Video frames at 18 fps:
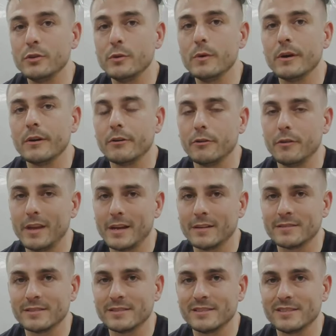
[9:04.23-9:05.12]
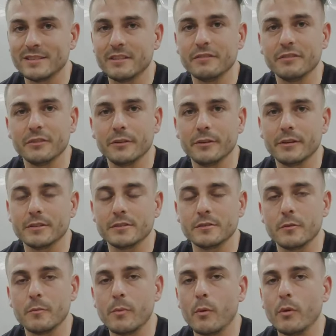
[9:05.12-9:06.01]
200 thousandths of
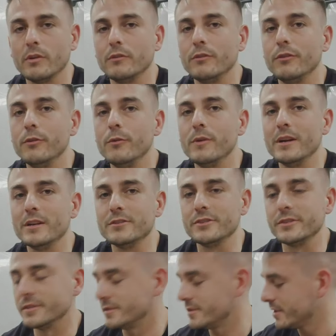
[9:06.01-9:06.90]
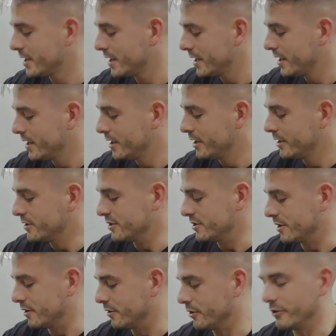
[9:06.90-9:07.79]
clearance, so 0.2 inches.
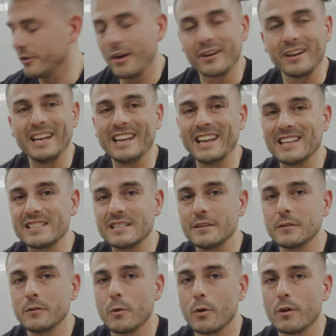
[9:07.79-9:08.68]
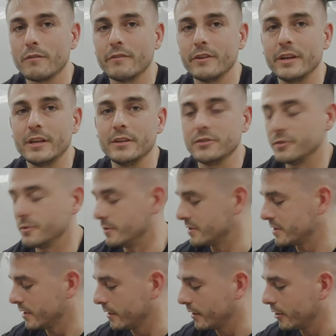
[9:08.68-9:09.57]
So you're talking less than 1/4 of an inch, so
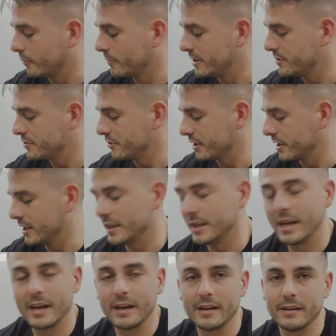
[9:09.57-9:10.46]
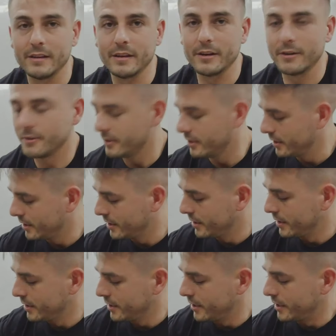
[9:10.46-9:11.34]
it's a little bit tricky to get in there.
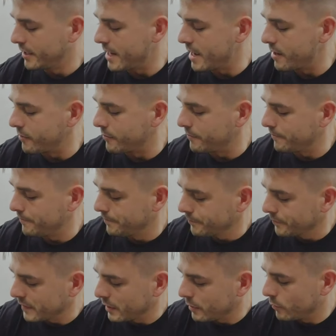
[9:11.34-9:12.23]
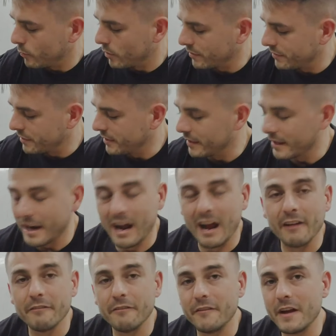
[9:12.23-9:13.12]
Now, one thing that
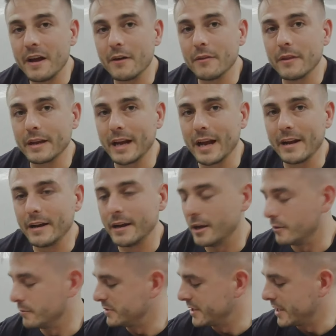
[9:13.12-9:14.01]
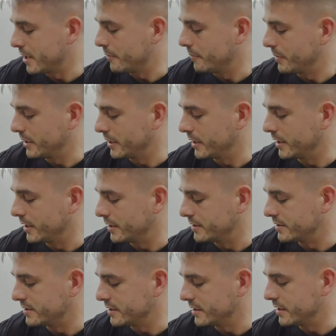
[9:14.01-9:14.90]
I've found that kind of helps out,
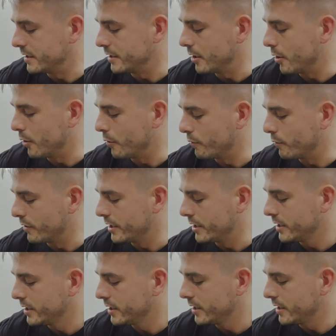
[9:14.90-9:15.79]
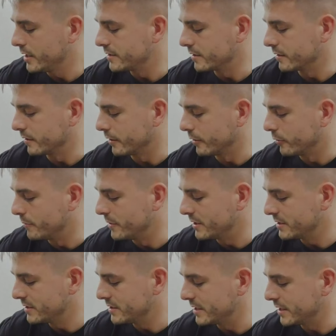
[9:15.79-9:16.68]
because the O-ring is a little
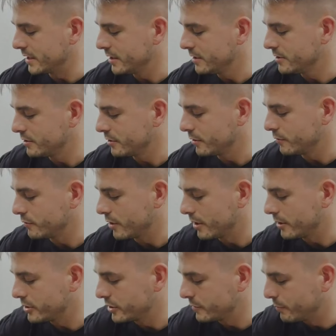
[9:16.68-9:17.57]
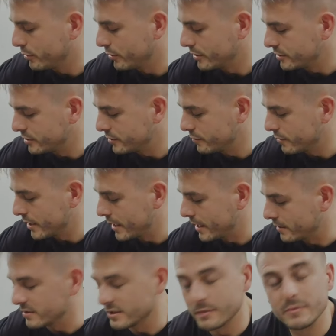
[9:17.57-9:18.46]
bit sticky, so trying to just pull it straight
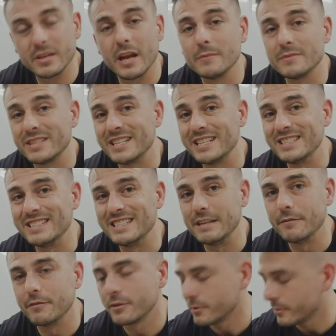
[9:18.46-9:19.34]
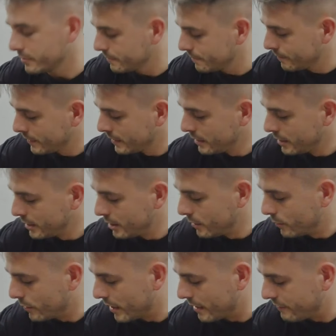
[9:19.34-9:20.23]
out sometimes is difficult.
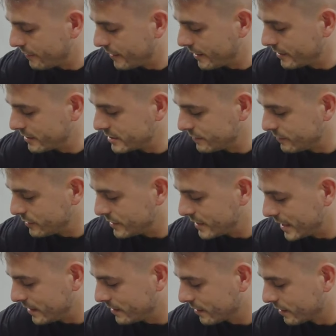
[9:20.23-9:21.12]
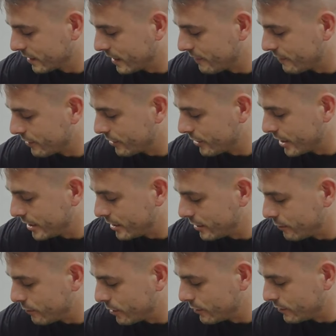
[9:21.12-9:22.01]
What I found is if you take the lever and
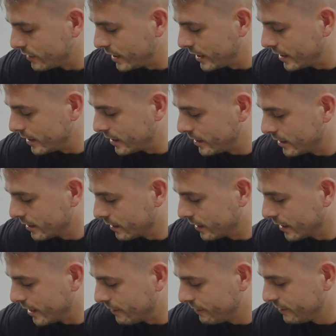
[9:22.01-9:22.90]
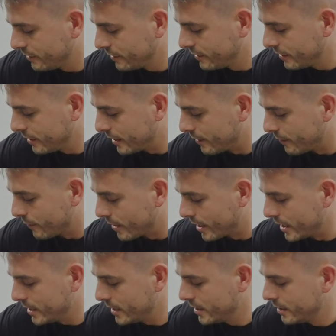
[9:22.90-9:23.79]
you rotate it left and
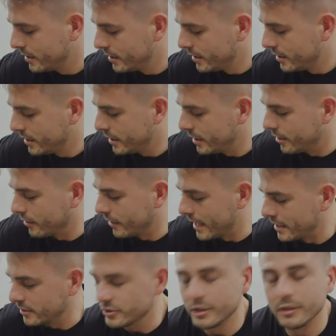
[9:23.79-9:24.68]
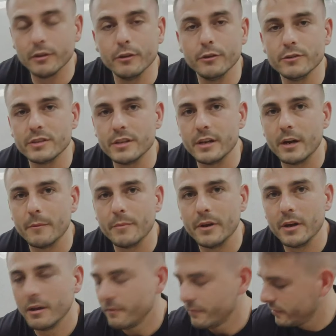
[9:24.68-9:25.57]
right, it'll actually loosen it up
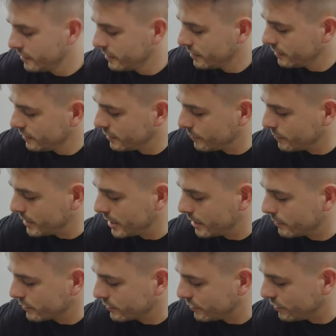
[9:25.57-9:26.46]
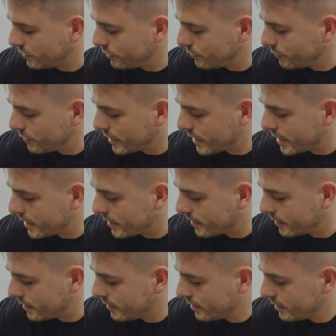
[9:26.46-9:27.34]
enough to be able to
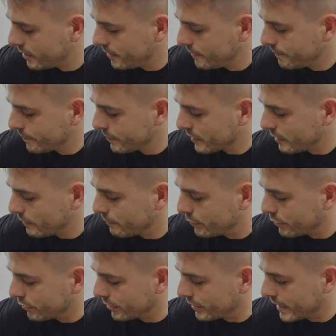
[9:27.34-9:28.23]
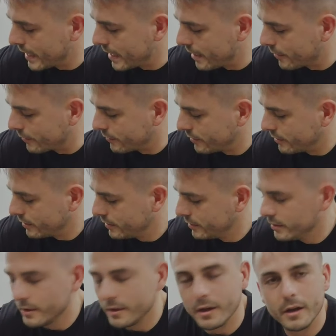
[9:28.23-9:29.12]
then pull it out
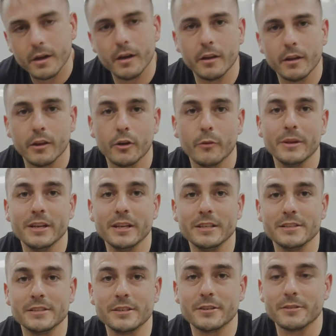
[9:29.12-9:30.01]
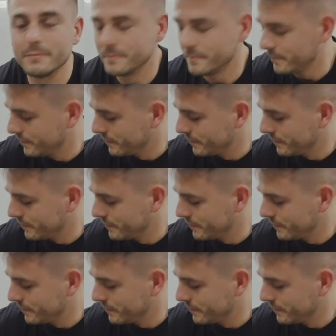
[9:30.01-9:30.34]
a little bit easier.